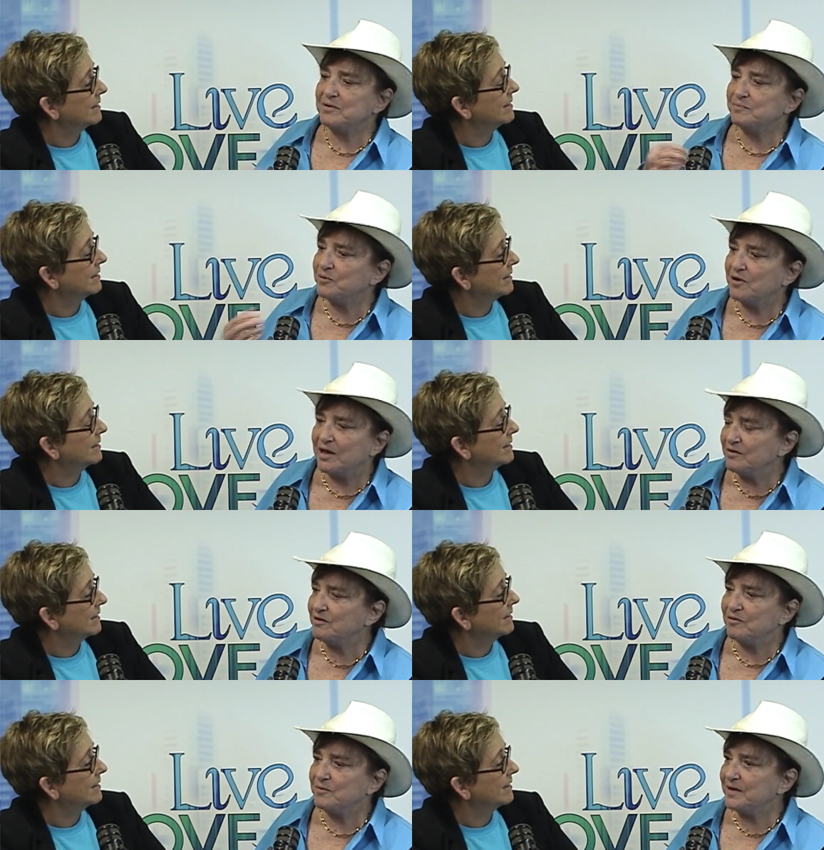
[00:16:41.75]
Speaker 1: would put on
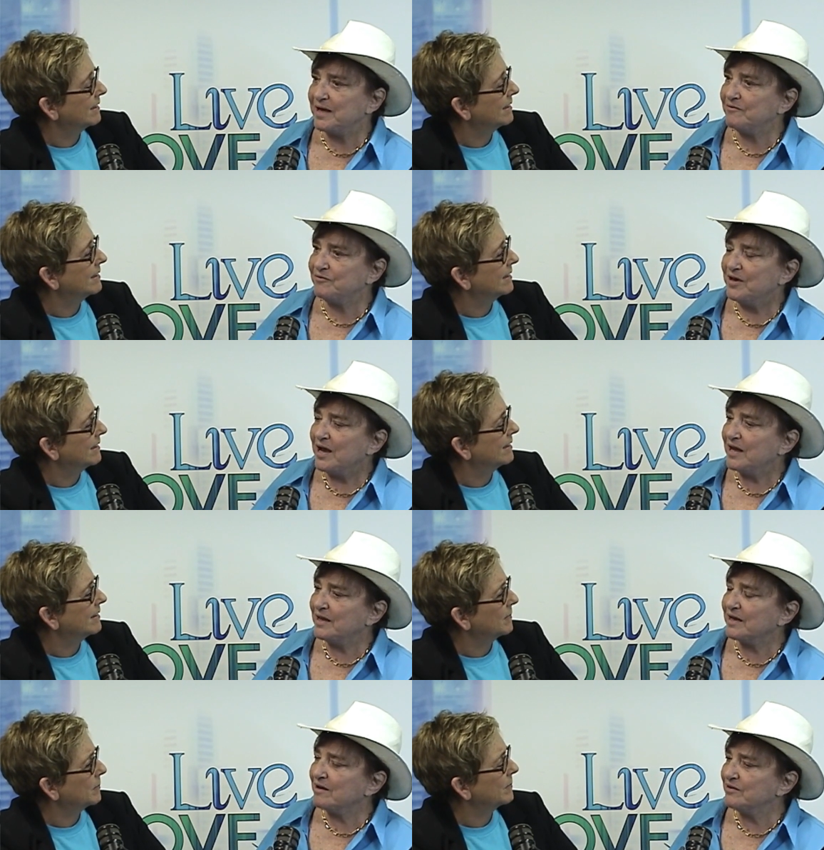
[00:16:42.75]
you know we'd have
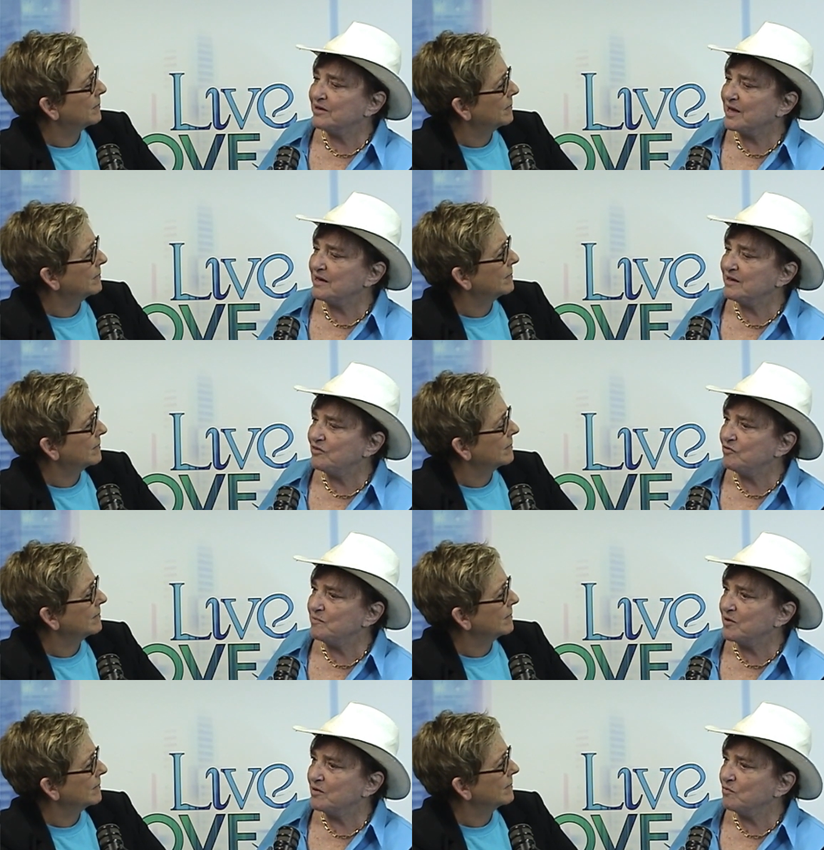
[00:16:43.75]
like on the
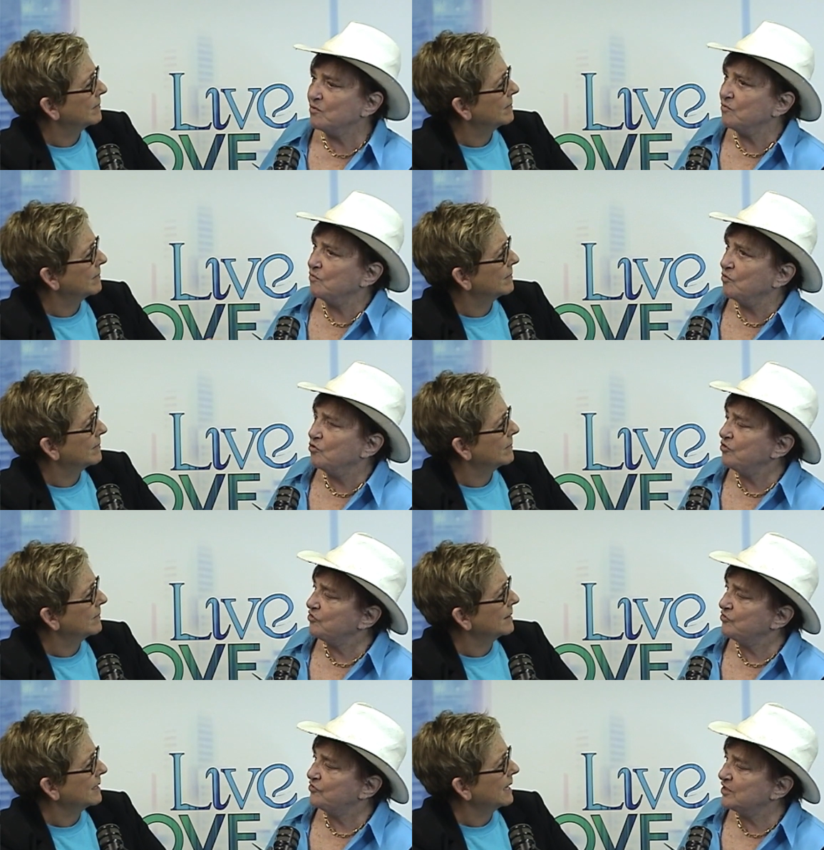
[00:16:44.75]
93 march who
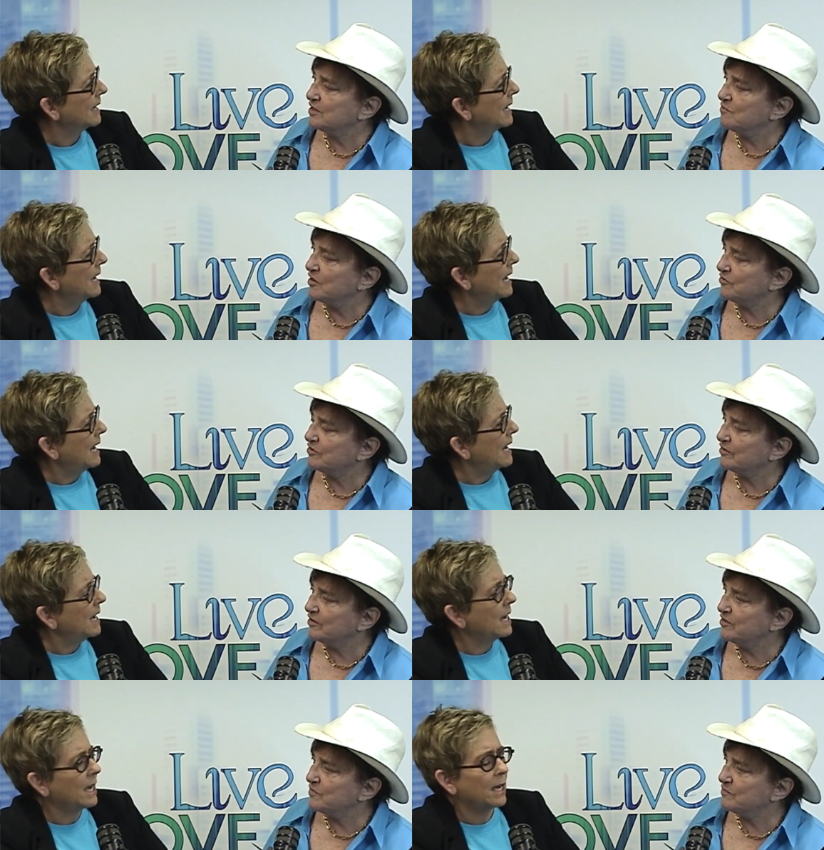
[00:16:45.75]
did you see in the march and i'll
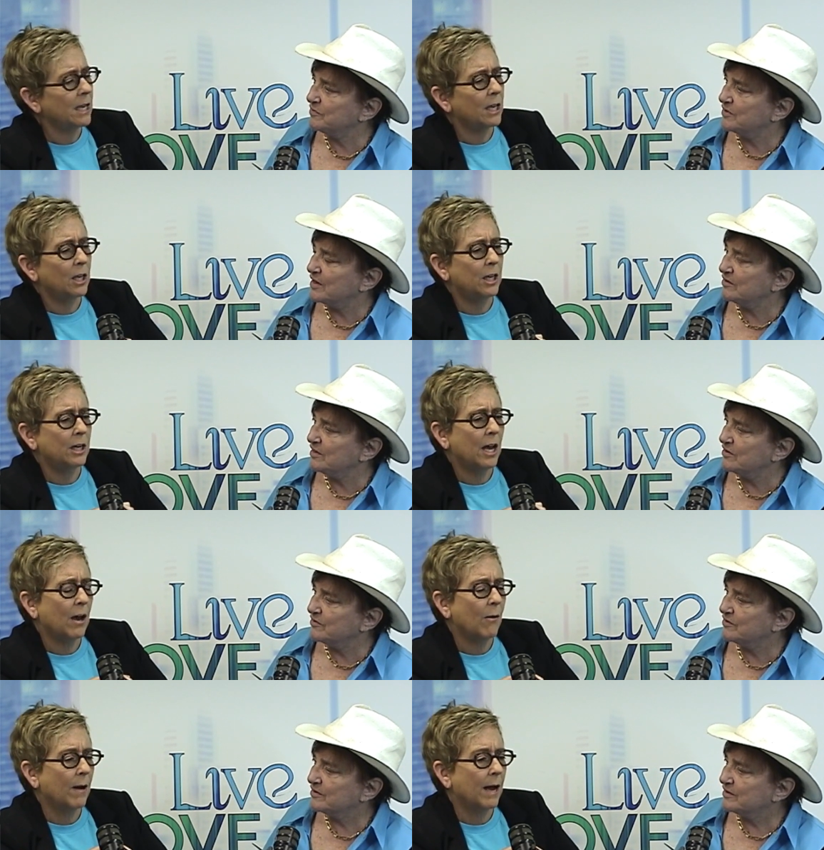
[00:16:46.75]
tell you what you year.
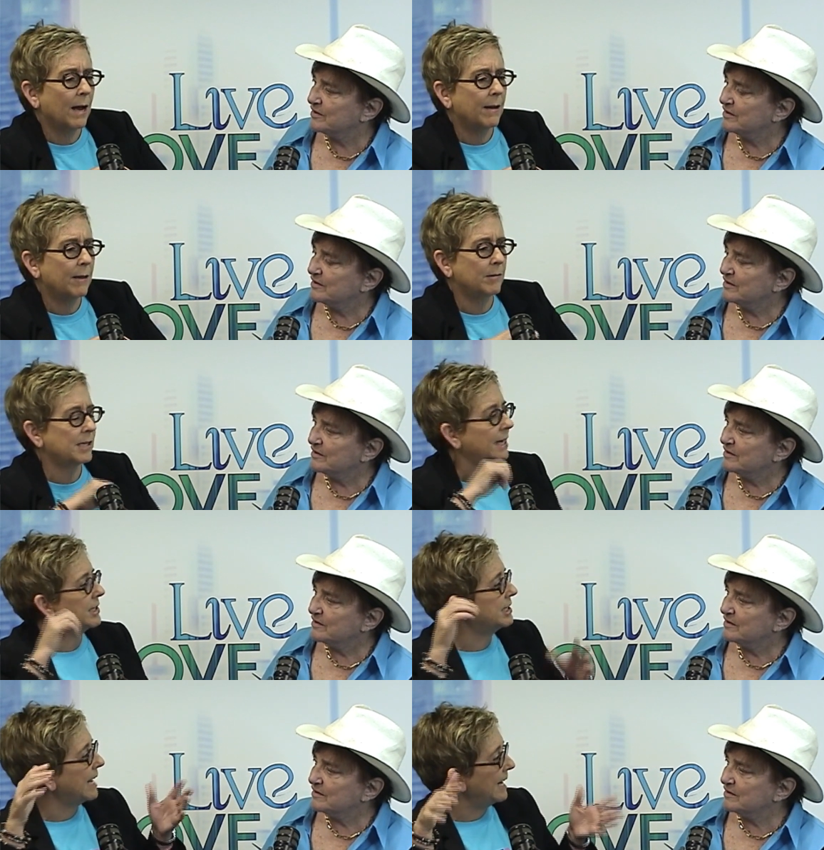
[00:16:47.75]
know
Speaker 2: uh, it was at
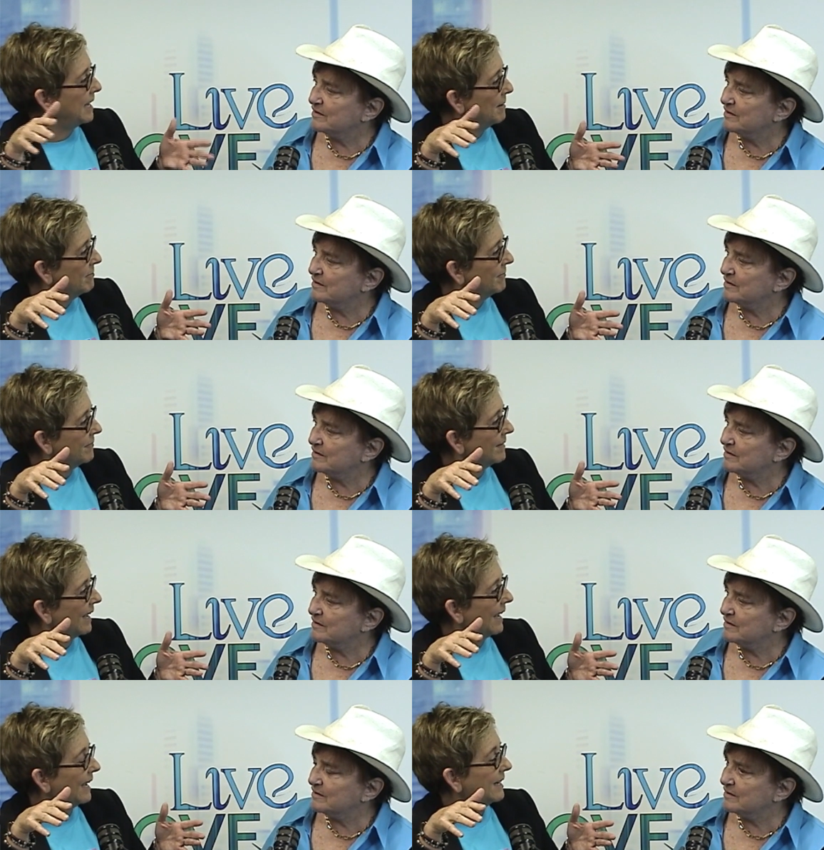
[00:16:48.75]
a stadium
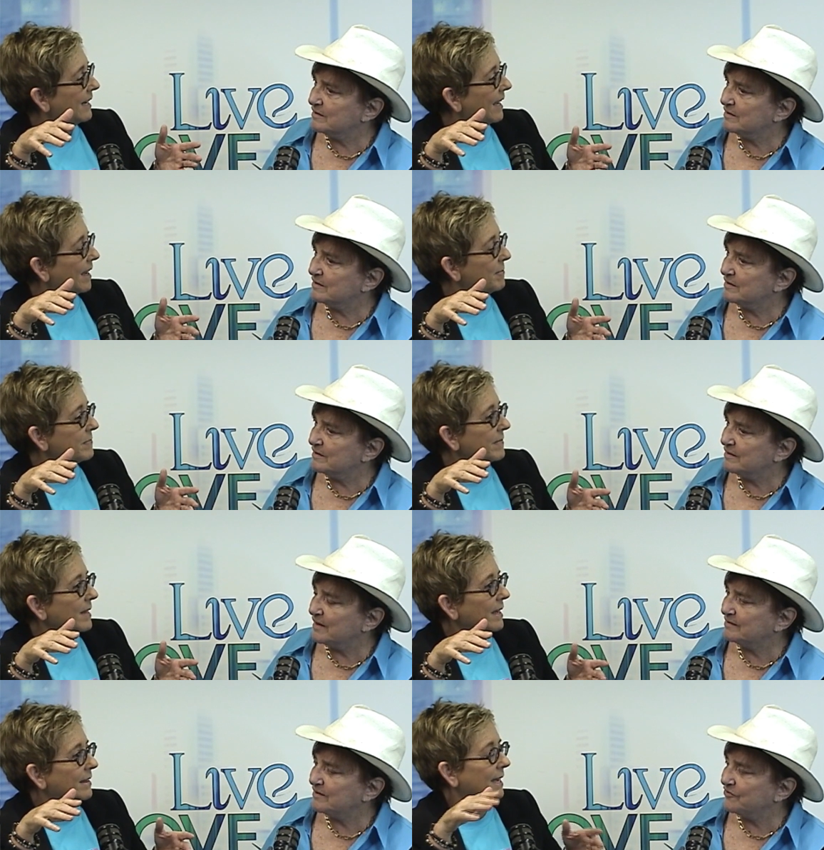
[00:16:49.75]
and um,
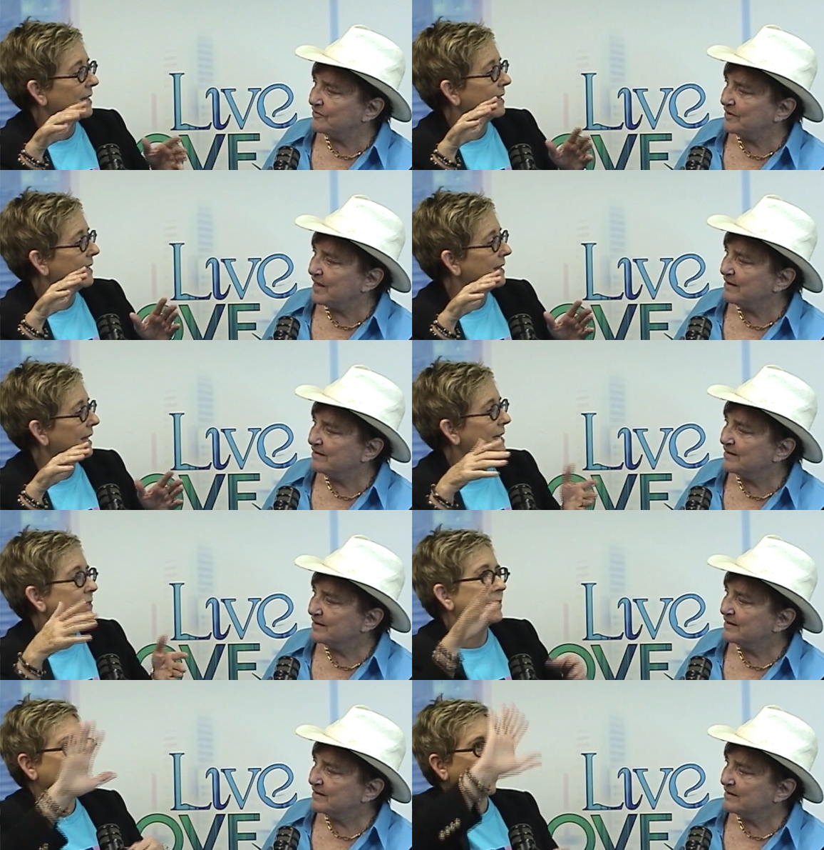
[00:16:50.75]
that's different. They, yeah, they
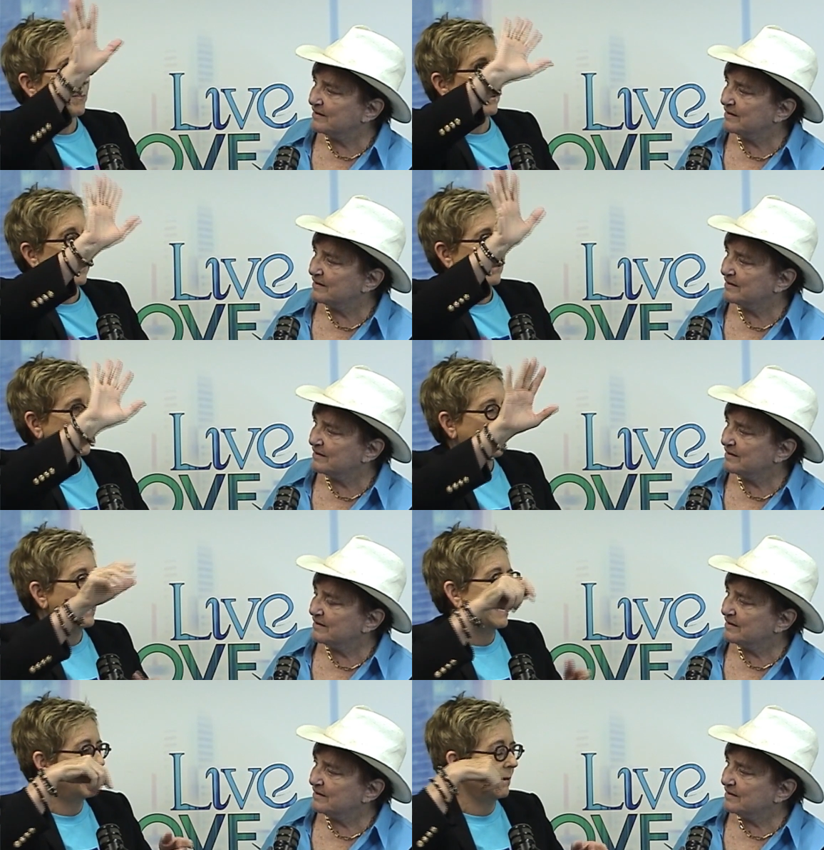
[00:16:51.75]
had stuff up on the
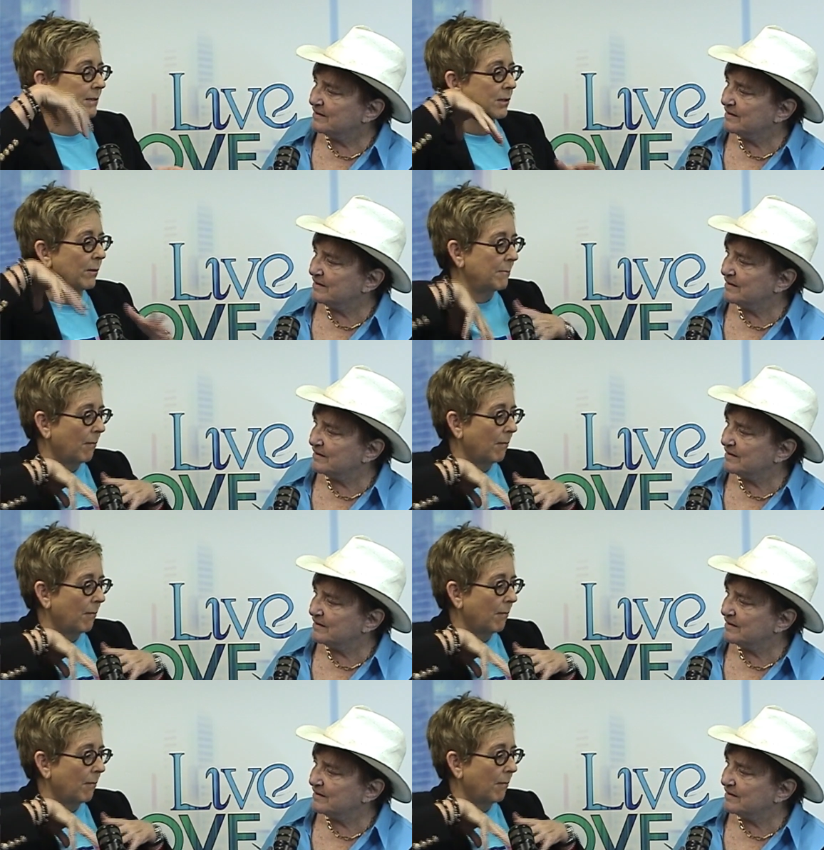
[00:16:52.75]
screen, and so we